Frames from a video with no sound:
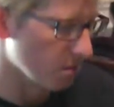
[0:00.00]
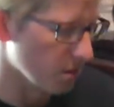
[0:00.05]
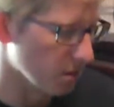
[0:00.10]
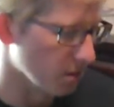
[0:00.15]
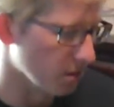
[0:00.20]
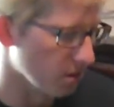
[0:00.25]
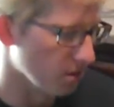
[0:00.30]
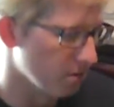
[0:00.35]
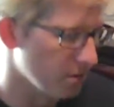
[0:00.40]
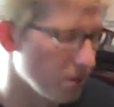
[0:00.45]

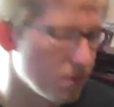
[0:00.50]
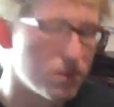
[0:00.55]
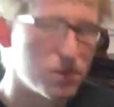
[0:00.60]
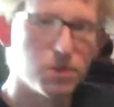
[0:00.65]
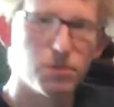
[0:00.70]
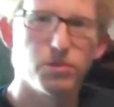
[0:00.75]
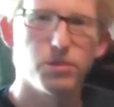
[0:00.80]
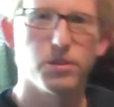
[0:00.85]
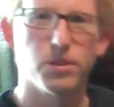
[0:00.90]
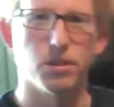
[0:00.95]
In the Fifth
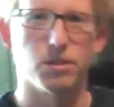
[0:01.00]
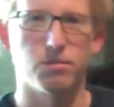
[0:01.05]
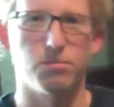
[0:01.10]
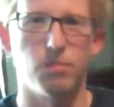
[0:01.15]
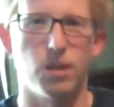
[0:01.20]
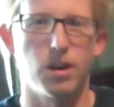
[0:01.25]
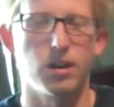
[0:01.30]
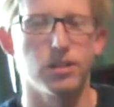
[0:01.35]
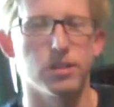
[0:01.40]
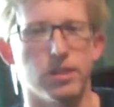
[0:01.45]
Symphony of
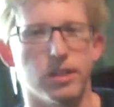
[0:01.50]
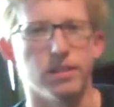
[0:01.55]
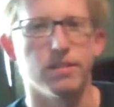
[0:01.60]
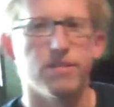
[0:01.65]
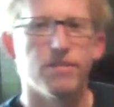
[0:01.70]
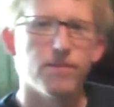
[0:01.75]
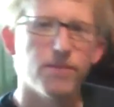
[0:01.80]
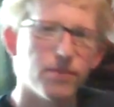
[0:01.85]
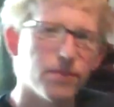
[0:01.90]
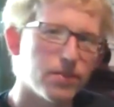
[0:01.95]

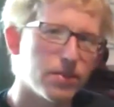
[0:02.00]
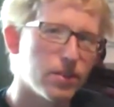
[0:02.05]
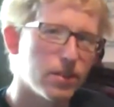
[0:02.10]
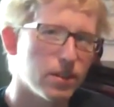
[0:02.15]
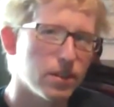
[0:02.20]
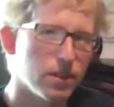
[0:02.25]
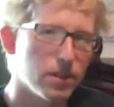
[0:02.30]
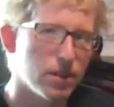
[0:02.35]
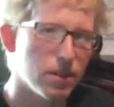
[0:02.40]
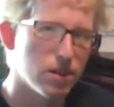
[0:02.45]
Mahler,
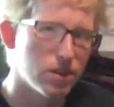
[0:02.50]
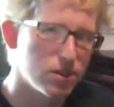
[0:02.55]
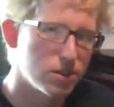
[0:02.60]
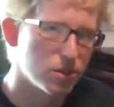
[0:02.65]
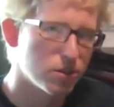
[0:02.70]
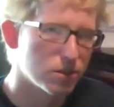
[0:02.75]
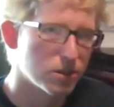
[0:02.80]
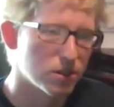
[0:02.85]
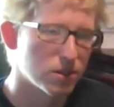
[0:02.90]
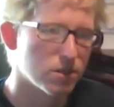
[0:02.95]
he
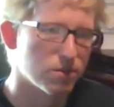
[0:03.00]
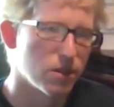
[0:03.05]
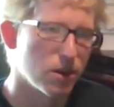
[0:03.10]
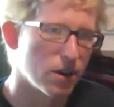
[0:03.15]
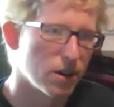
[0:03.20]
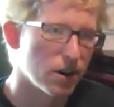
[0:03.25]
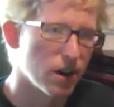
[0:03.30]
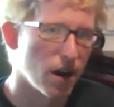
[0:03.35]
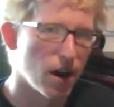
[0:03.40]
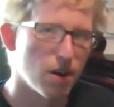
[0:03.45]
chooses a
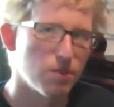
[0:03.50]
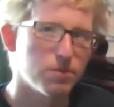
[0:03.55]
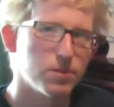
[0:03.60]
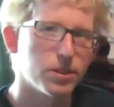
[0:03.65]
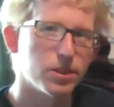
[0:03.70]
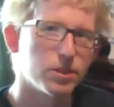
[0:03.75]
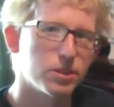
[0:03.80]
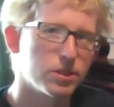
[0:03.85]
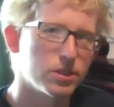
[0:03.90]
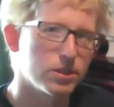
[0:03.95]
very
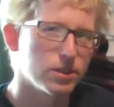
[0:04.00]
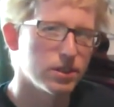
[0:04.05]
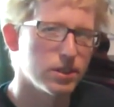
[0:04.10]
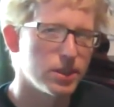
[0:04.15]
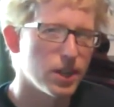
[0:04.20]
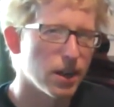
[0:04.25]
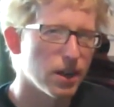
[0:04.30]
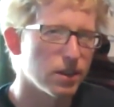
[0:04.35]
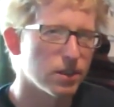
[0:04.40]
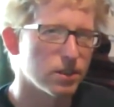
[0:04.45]
obvious
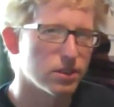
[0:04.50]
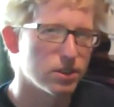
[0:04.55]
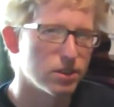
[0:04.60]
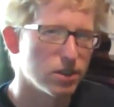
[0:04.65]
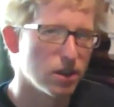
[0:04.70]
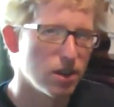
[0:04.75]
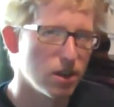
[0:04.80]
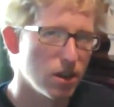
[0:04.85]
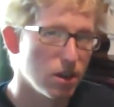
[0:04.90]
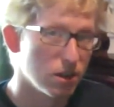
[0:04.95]

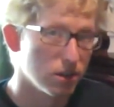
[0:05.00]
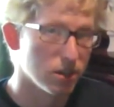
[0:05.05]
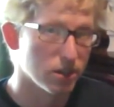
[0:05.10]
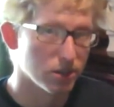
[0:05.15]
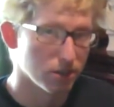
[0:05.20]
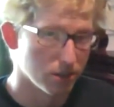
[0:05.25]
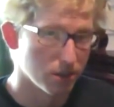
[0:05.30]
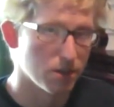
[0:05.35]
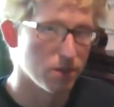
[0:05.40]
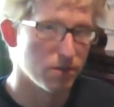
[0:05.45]
change
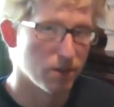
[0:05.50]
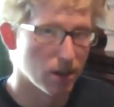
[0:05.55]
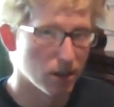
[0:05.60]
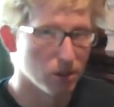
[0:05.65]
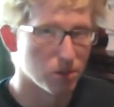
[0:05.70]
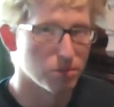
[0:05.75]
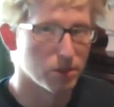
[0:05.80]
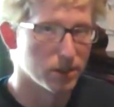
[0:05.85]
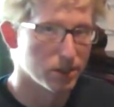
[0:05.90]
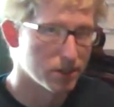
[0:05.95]
into the
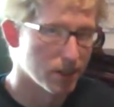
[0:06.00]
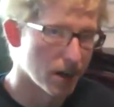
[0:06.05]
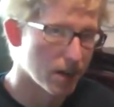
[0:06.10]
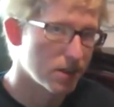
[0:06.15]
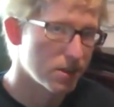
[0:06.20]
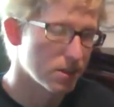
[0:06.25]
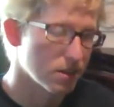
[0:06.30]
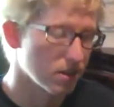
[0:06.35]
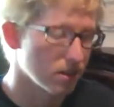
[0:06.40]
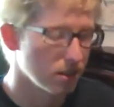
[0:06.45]
development
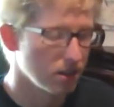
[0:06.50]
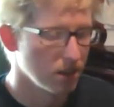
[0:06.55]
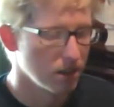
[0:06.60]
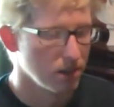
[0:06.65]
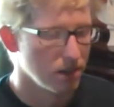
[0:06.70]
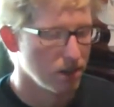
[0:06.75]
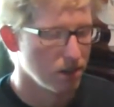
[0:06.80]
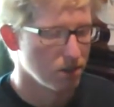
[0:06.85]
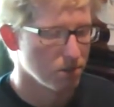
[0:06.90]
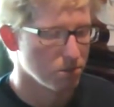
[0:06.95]
section,
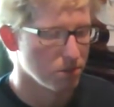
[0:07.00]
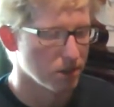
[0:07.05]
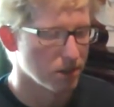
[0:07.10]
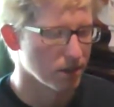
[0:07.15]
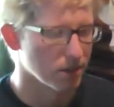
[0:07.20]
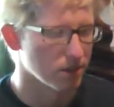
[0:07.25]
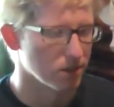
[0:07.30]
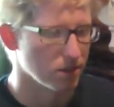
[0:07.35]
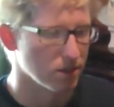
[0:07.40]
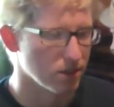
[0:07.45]

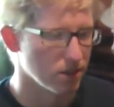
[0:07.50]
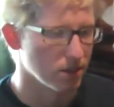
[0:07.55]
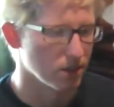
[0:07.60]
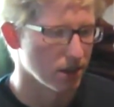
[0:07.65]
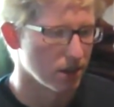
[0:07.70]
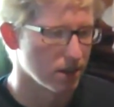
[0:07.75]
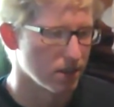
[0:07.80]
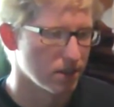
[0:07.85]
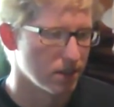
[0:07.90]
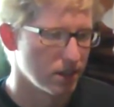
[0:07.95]
because
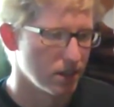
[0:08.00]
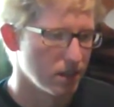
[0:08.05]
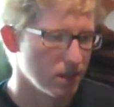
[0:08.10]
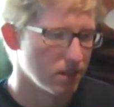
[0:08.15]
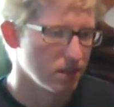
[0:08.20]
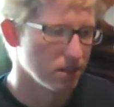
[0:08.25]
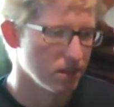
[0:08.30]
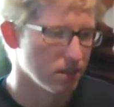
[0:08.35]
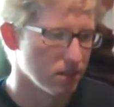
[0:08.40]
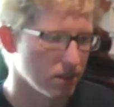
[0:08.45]

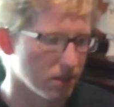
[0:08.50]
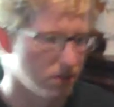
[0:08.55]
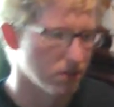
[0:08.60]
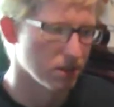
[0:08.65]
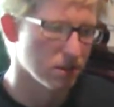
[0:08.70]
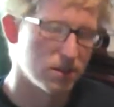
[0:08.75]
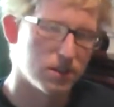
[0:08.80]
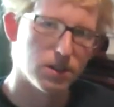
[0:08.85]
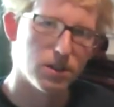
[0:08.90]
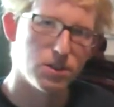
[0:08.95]
it's
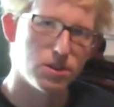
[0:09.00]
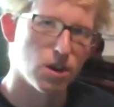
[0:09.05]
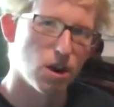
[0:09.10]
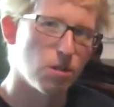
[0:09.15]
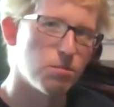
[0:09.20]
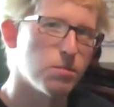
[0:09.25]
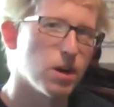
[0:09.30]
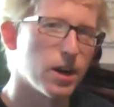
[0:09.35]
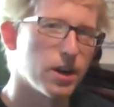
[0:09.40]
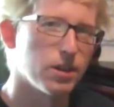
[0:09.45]
in C
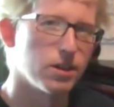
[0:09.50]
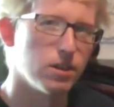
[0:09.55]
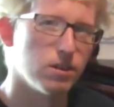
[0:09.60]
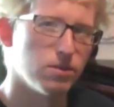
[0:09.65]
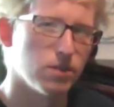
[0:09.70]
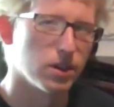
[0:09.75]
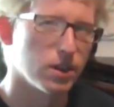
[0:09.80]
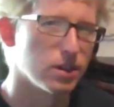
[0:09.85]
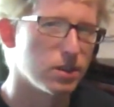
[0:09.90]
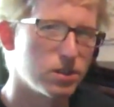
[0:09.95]
sharp
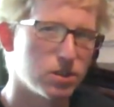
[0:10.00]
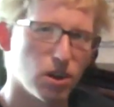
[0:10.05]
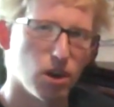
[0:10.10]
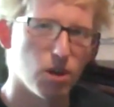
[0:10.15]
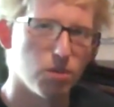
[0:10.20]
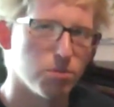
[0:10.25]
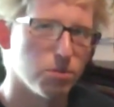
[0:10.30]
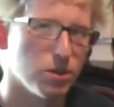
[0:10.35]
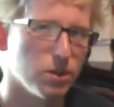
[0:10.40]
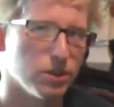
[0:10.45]
minor, very
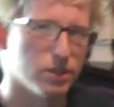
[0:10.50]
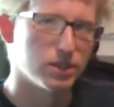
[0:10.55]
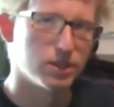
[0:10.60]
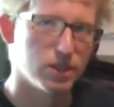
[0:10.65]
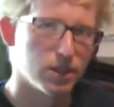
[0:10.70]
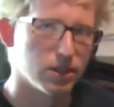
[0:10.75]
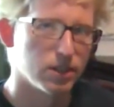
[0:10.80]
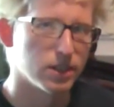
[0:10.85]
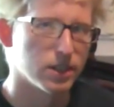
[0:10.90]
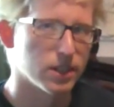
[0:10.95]
somber and
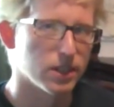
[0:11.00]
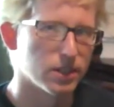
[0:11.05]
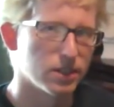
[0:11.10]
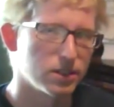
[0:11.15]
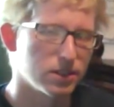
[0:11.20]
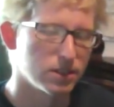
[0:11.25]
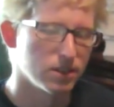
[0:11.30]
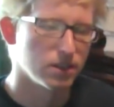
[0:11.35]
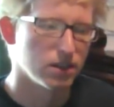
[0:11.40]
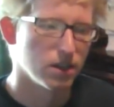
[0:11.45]

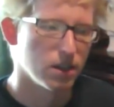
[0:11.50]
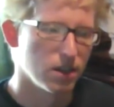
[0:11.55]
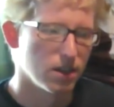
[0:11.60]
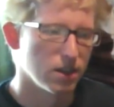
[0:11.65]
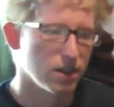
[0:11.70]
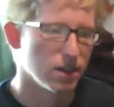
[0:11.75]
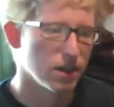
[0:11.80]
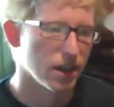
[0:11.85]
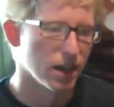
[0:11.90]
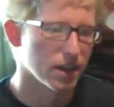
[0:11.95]
serious.
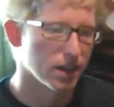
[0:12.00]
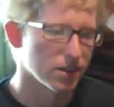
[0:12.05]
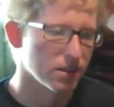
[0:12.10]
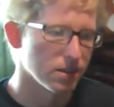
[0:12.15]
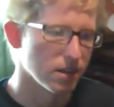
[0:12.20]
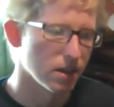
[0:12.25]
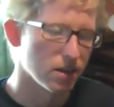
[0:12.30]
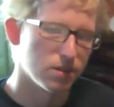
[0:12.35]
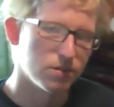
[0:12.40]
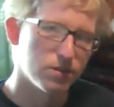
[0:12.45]
And at
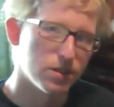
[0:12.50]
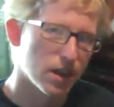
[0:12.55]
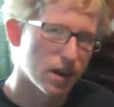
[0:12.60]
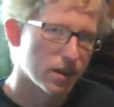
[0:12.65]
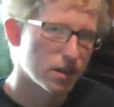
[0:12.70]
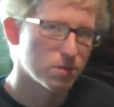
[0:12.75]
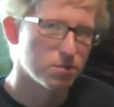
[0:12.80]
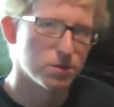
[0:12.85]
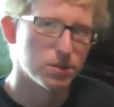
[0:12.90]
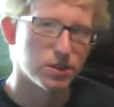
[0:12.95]
the end of the
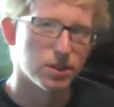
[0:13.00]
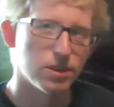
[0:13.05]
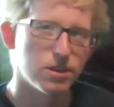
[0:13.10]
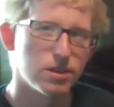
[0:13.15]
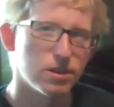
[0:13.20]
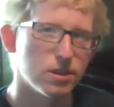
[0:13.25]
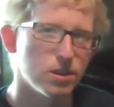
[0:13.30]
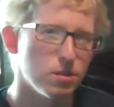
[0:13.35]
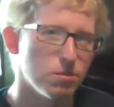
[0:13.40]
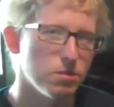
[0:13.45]

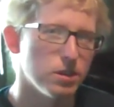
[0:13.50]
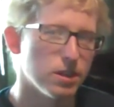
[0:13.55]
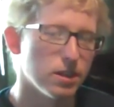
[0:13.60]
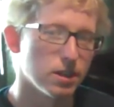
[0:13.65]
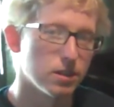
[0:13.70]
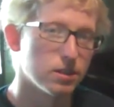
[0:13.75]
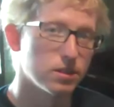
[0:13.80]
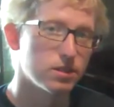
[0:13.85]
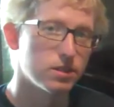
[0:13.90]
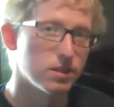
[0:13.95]
Exposition, he
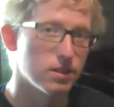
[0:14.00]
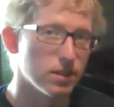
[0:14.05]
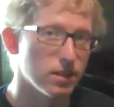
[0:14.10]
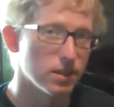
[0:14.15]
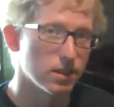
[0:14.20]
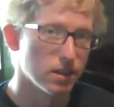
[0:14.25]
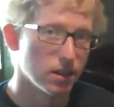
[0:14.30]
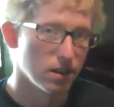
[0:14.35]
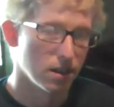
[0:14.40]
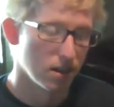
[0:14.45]
begins
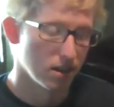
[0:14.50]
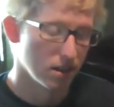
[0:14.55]
the